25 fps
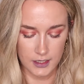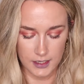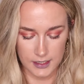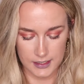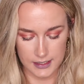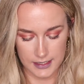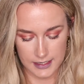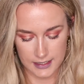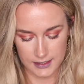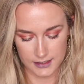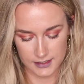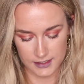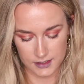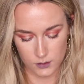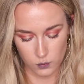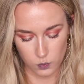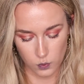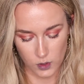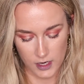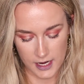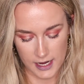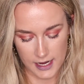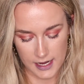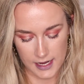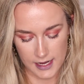Next
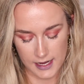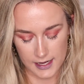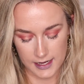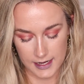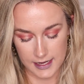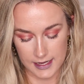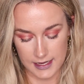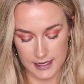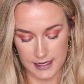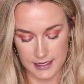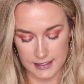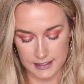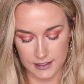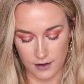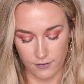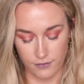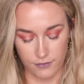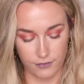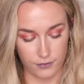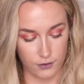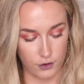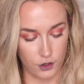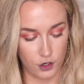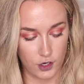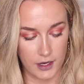one is
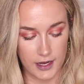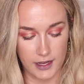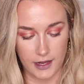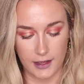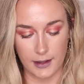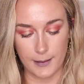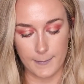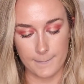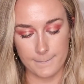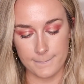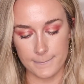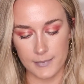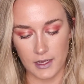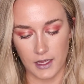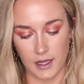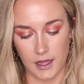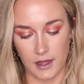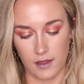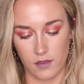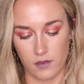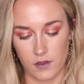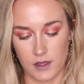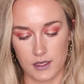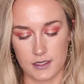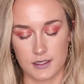Freedom,
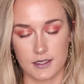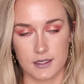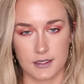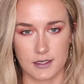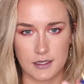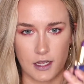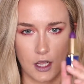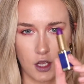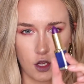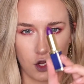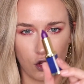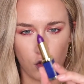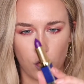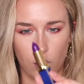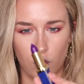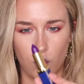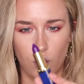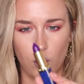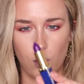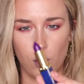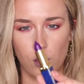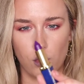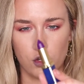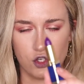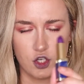and this is a
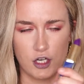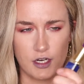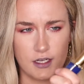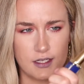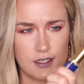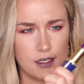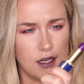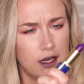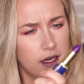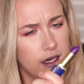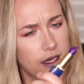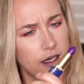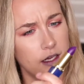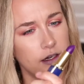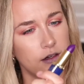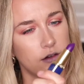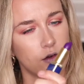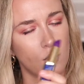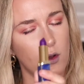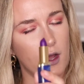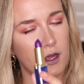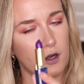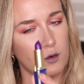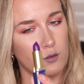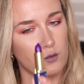gorgeous, again,
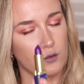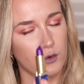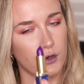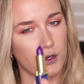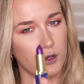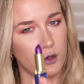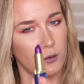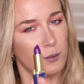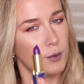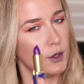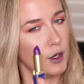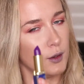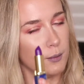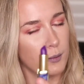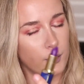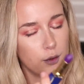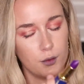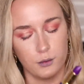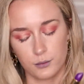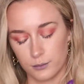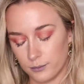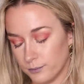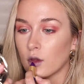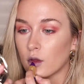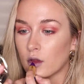quite a royal
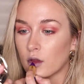purple.